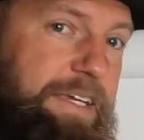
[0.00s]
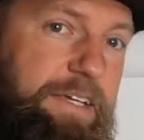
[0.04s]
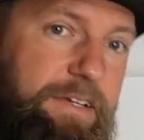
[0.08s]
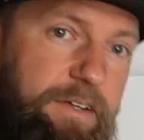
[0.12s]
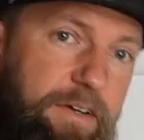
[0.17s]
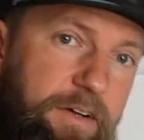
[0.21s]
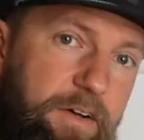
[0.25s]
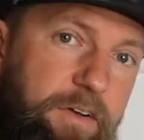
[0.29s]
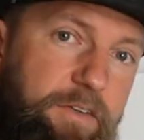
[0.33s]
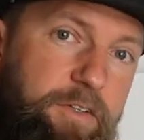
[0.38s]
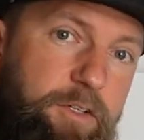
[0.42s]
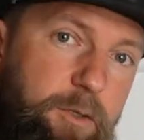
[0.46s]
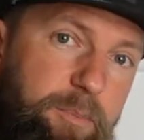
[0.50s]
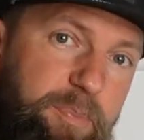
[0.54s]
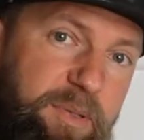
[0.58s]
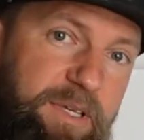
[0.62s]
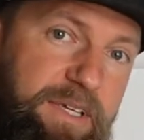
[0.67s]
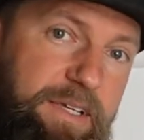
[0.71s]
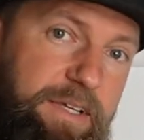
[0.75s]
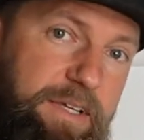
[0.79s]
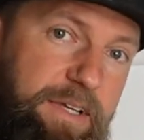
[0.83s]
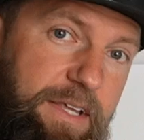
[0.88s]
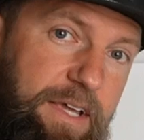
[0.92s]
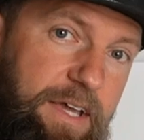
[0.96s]
it on your
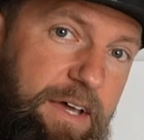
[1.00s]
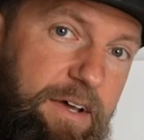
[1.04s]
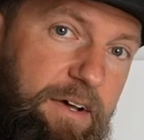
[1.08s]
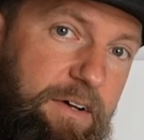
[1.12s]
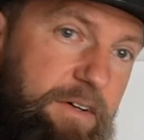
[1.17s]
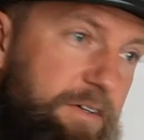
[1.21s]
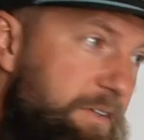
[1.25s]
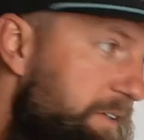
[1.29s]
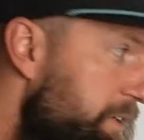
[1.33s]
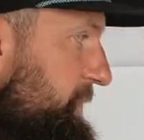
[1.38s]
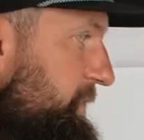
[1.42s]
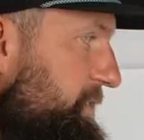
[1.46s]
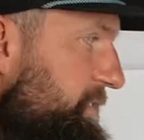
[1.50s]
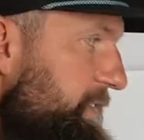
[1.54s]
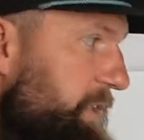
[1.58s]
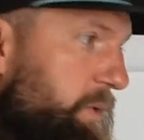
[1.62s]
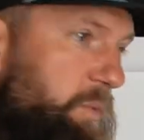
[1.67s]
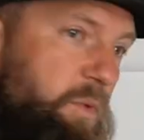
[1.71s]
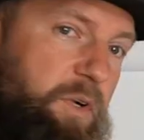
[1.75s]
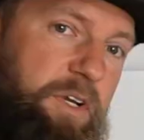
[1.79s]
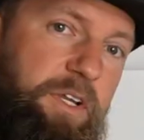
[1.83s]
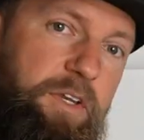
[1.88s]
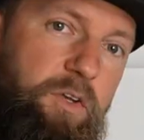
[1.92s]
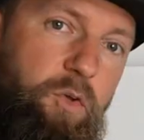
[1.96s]
P&L to see
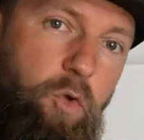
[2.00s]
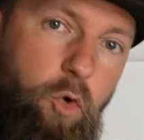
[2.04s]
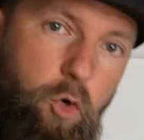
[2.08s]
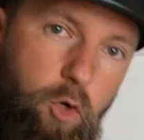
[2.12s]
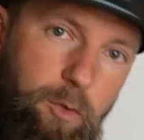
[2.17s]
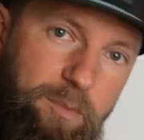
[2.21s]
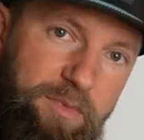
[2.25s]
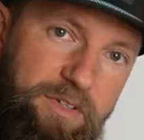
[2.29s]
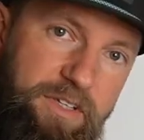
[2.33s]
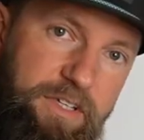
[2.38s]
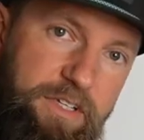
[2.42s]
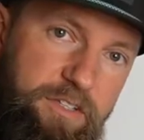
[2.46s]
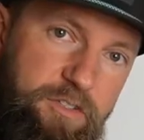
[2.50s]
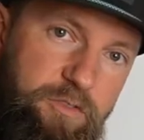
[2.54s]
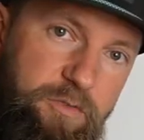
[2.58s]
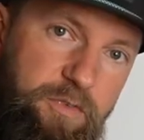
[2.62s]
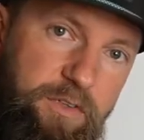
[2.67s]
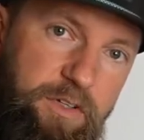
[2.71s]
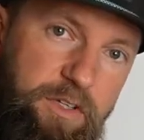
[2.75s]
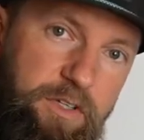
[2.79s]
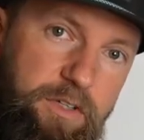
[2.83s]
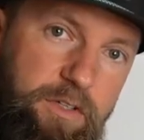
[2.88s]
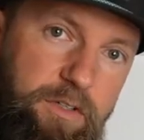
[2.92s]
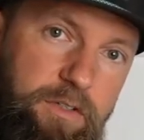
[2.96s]
what it normally is for
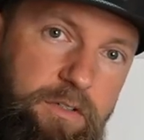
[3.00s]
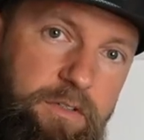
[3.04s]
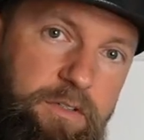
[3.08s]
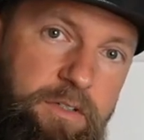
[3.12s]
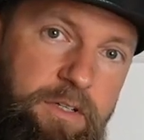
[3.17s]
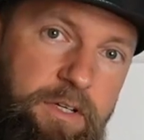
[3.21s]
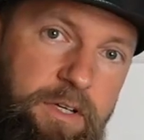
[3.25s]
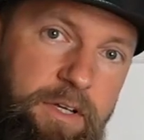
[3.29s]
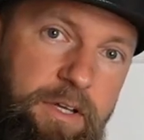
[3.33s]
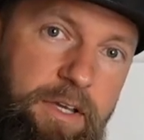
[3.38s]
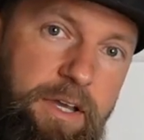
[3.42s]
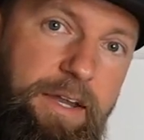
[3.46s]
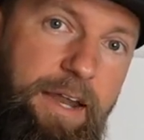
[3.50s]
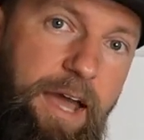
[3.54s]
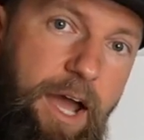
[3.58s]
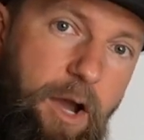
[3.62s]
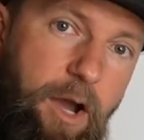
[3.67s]
you and